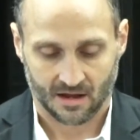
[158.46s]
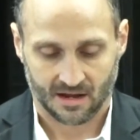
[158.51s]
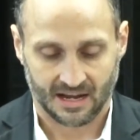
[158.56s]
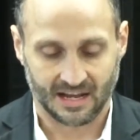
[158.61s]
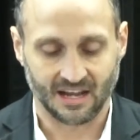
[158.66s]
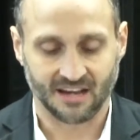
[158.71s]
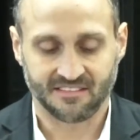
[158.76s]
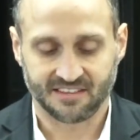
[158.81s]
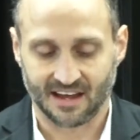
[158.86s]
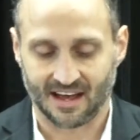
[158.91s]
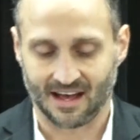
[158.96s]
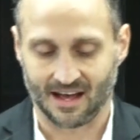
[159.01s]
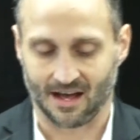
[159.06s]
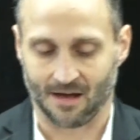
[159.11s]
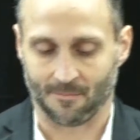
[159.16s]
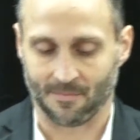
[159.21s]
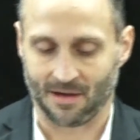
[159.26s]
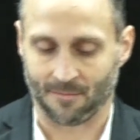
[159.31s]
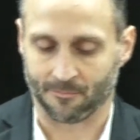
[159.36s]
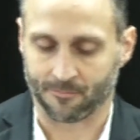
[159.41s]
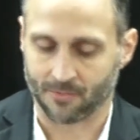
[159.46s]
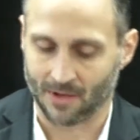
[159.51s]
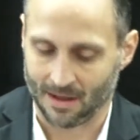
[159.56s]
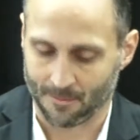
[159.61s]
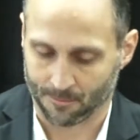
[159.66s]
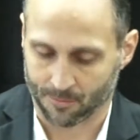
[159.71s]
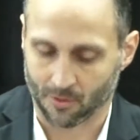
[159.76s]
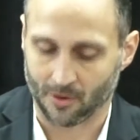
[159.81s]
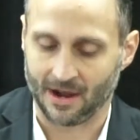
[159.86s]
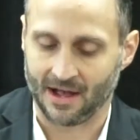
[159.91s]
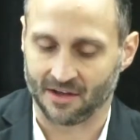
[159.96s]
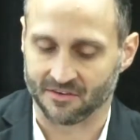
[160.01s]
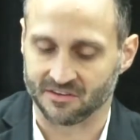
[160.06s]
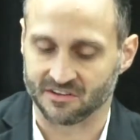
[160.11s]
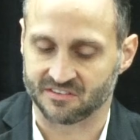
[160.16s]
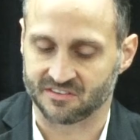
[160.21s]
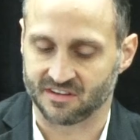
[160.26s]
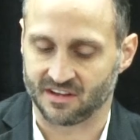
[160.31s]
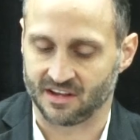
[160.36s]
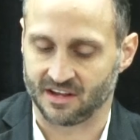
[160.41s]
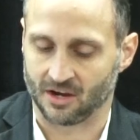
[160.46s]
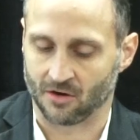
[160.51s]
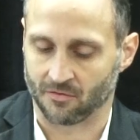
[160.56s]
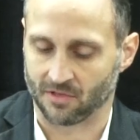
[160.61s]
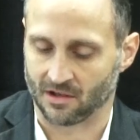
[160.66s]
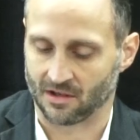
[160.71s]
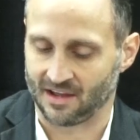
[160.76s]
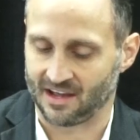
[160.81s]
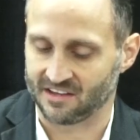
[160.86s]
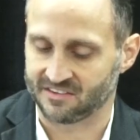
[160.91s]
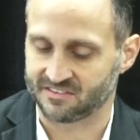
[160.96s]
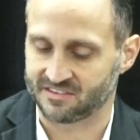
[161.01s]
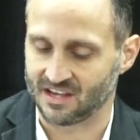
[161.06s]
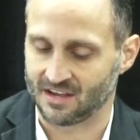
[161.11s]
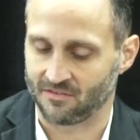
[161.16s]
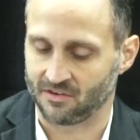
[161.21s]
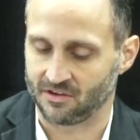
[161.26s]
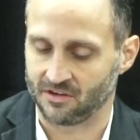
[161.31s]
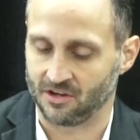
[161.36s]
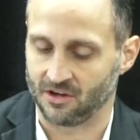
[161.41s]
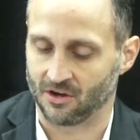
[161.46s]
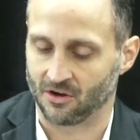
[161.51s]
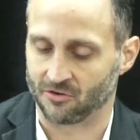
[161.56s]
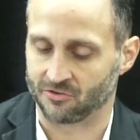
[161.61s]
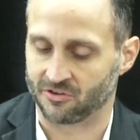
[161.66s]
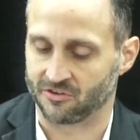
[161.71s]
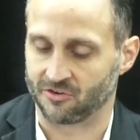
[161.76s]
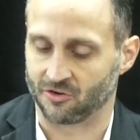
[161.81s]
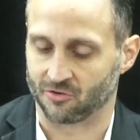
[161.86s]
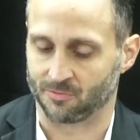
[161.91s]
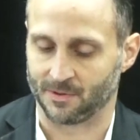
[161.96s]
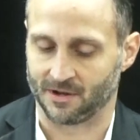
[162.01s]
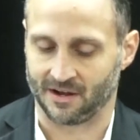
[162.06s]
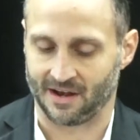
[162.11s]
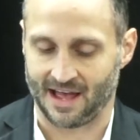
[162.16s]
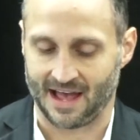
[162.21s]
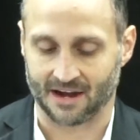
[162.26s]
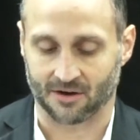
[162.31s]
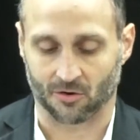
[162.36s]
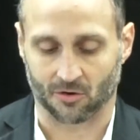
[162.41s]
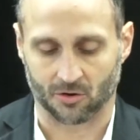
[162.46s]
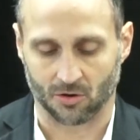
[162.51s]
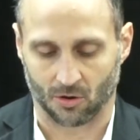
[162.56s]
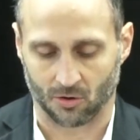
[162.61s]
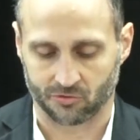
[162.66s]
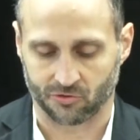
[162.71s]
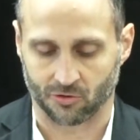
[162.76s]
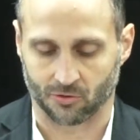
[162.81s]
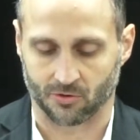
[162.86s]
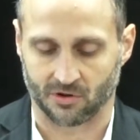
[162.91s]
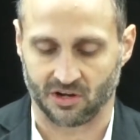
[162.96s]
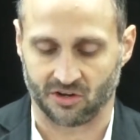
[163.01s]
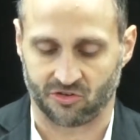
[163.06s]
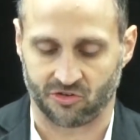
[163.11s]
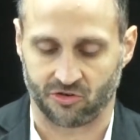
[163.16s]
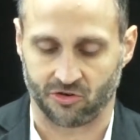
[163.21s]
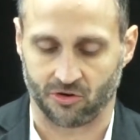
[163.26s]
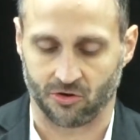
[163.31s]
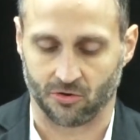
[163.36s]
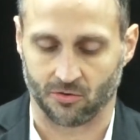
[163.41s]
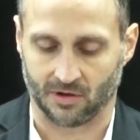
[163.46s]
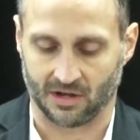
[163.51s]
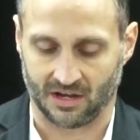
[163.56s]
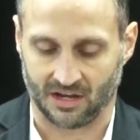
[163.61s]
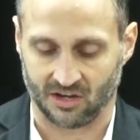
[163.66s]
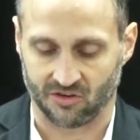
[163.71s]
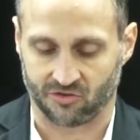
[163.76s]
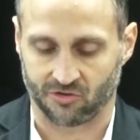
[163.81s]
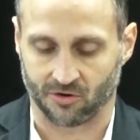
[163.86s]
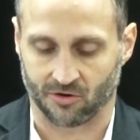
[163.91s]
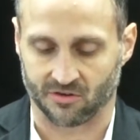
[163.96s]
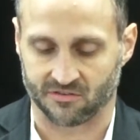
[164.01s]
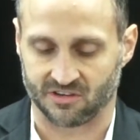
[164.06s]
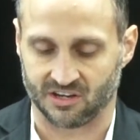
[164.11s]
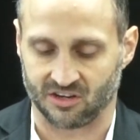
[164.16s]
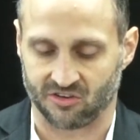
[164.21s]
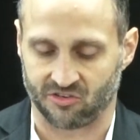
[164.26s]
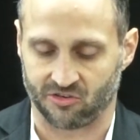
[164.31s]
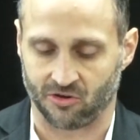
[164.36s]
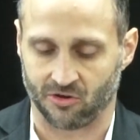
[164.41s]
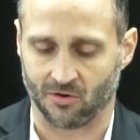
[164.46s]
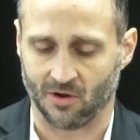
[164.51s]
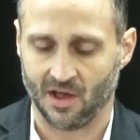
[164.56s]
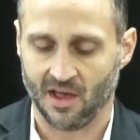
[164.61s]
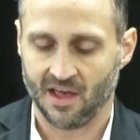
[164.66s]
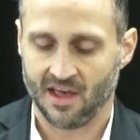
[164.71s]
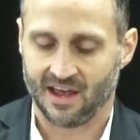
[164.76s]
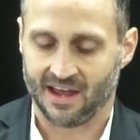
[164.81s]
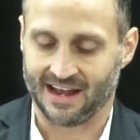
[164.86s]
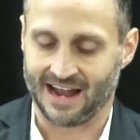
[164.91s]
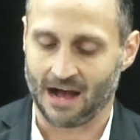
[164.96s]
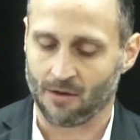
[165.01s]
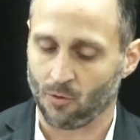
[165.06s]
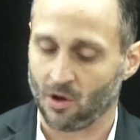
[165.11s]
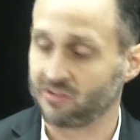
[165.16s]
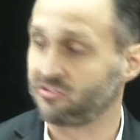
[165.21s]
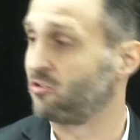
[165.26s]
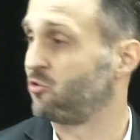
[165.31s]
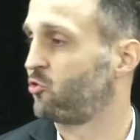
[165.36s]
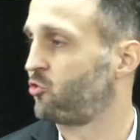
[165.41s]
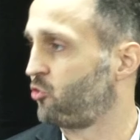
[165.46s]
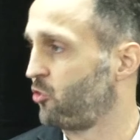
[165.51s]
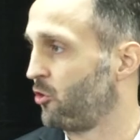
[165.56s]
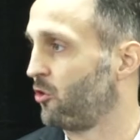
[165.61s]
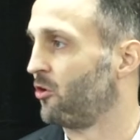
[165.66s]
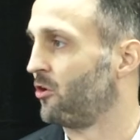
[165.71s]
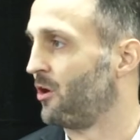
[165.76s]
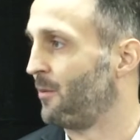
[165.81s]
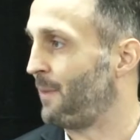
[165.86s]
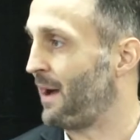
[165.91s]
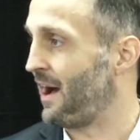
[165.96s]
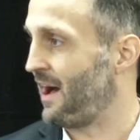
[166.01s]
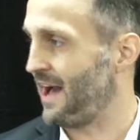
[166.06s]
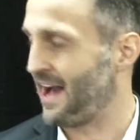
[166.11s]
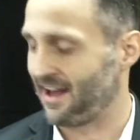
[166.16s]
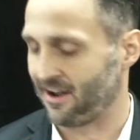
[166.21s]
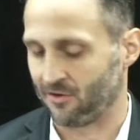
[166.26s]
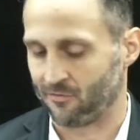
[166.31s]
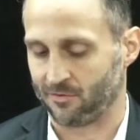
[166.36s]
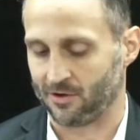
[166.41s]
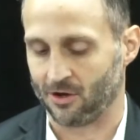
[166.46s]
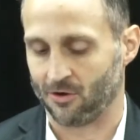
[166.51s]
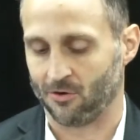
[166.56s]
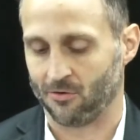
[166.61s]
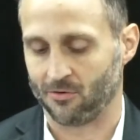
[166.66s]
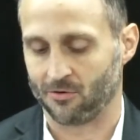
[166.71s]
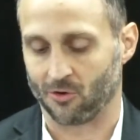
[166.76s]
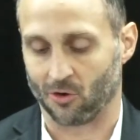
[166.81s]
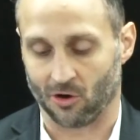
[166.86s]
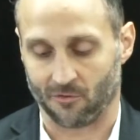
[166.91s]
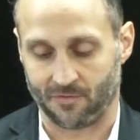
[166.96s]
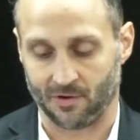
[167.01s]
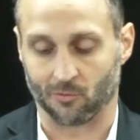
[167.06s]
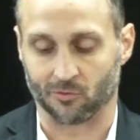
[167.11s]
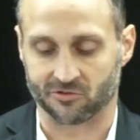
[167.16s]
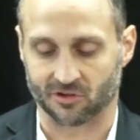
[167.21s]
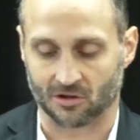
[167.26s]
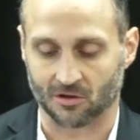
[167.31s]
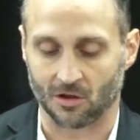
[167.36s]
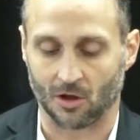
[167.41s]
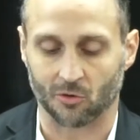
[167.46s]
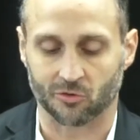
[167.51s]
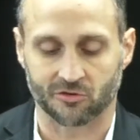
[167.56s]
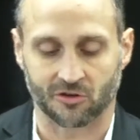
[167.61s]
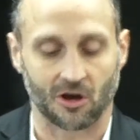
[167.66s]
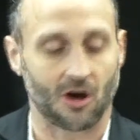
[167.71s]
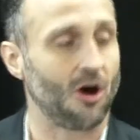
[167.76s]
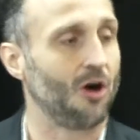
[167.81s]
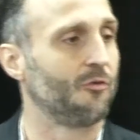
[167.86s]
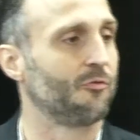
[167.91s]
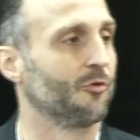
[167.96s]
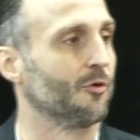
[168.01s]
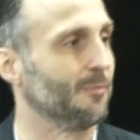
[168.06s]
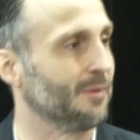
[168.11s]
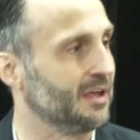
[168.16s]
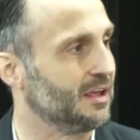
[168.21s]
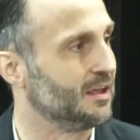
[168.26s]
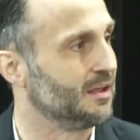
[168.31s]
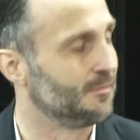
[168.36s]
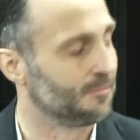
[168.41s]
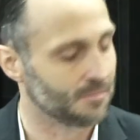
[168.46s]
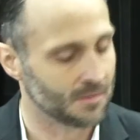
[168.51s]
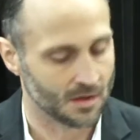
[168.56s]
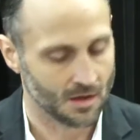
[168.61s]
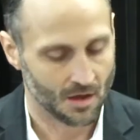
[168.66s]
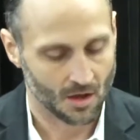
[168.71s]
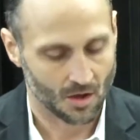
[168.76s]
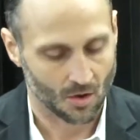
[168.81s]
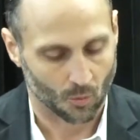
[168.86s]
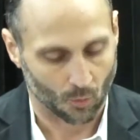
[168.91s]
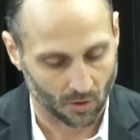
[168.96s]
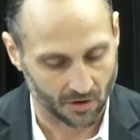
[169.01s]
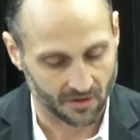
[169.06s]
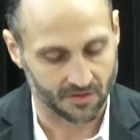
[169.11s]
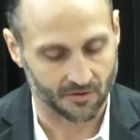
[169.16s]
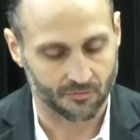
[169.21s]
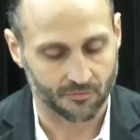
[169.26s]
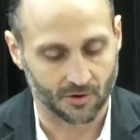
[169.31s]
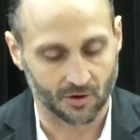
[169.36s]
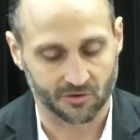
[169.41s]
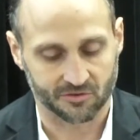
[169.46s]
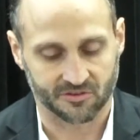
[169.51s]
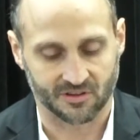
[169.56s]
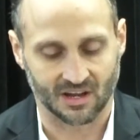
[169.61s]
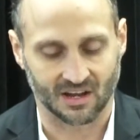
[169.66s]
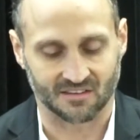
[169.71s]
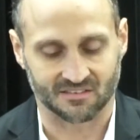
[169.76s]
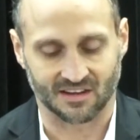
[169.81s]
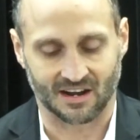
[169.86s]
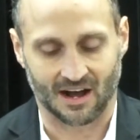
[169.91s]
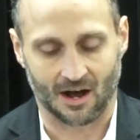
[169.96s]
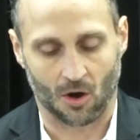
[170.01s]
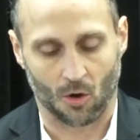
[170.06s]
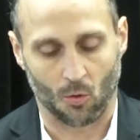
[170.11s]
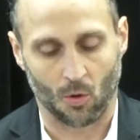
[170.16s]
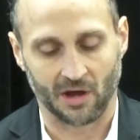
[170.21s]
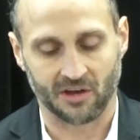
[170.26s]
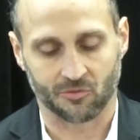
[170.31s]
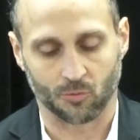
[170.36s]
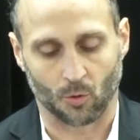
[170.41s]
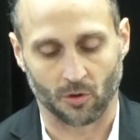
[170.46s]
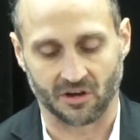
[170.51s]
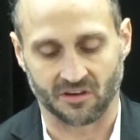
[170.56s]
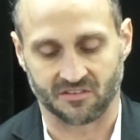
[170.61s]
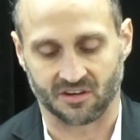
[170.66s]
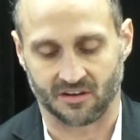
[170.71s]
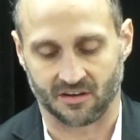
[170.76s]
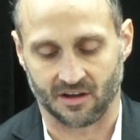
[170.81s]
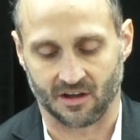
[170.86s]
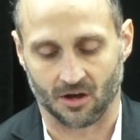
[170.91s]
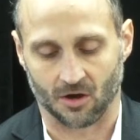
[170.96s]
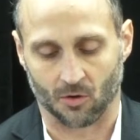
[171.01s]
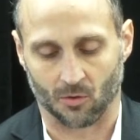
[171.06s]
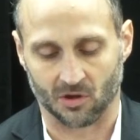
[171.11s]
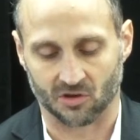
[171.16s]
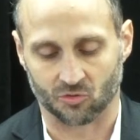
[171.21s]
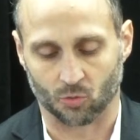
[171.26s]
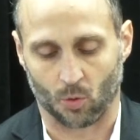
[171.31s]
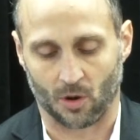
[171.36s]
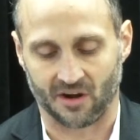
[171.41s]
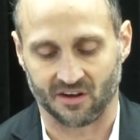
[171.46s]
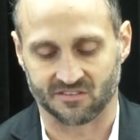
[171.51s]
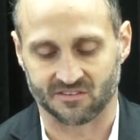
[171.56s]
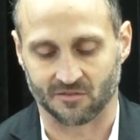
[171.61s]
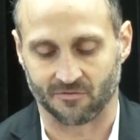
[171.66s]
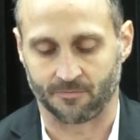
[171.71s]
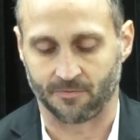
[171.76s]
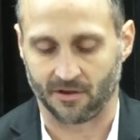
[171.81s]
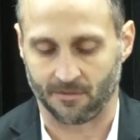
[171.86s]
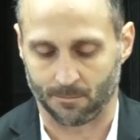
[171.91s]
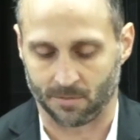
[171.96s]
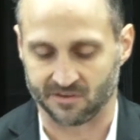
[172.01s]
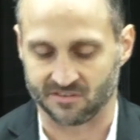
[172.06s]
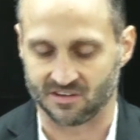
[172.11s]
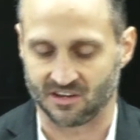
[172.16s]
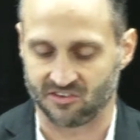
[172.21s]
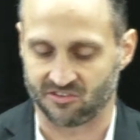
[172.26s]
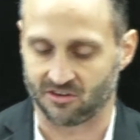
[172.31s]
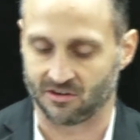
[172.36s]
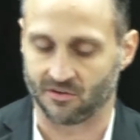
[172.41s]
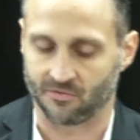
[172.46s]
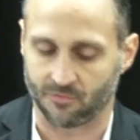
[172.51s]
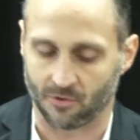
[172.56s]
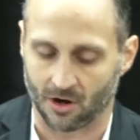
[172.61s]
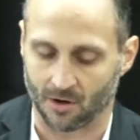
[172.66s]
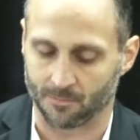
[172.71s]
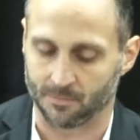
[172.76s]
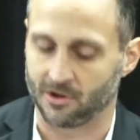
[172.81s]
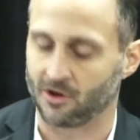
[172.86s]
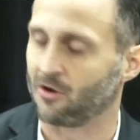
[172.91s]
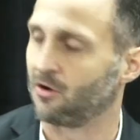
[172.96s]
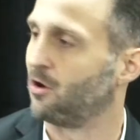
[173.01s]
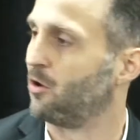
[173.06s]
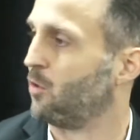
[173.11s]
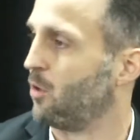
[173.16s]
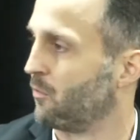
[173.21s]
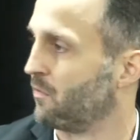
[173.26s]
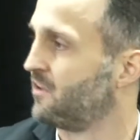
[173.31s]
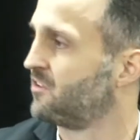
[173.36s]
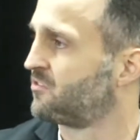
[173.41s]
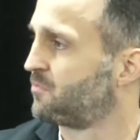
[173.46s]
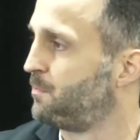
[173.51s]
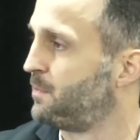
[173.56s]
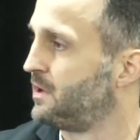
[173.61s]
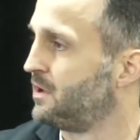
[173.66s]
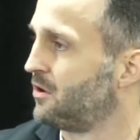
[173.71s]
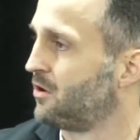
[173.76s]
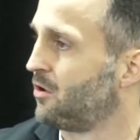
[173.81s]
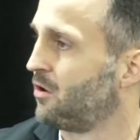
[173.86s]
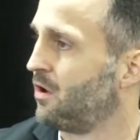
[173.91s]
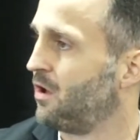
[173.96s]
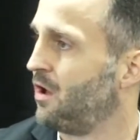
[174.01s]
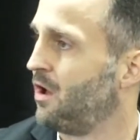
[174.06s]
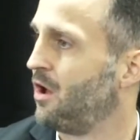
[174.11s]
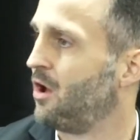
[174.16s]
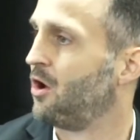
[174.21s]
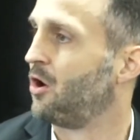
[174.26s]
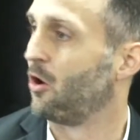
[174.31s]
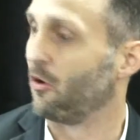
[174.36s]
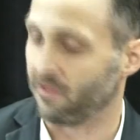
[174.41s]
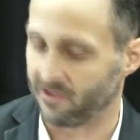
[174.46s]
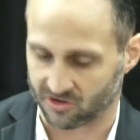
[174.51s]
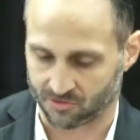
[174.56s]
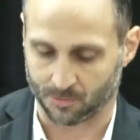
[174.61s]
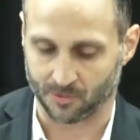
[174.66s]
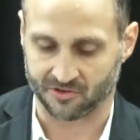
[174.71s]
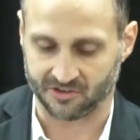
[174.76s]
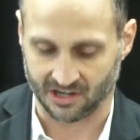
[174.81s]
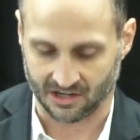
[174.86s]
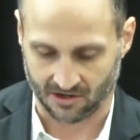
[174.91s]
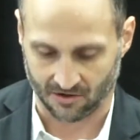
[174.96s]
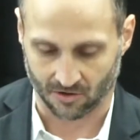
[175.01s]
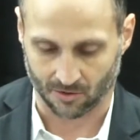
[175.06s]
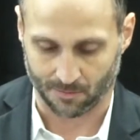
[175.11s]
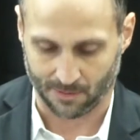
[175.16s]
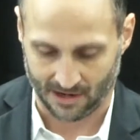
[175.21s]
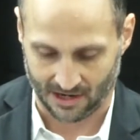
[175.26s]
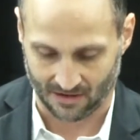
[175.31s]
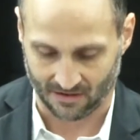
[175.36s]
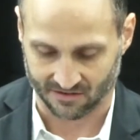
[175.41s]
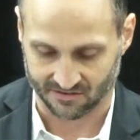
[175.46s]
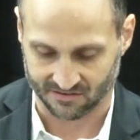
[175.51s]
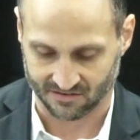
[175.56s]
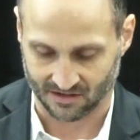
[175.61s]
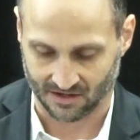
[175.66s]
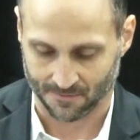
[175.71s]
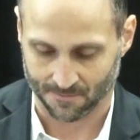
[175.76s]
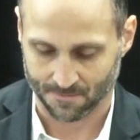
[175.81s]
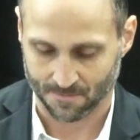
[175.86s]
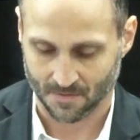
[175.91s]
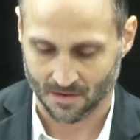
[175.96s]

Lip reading: Anytime, I'm proud to say over the last 7 years that there's been an agricultural issue, an insurance issue, and I wasn't sure about how to vote or if it was a close call for me, one of the first things that I always wanted to know is what is the position of Farm Bureau on this bill or this particular policy.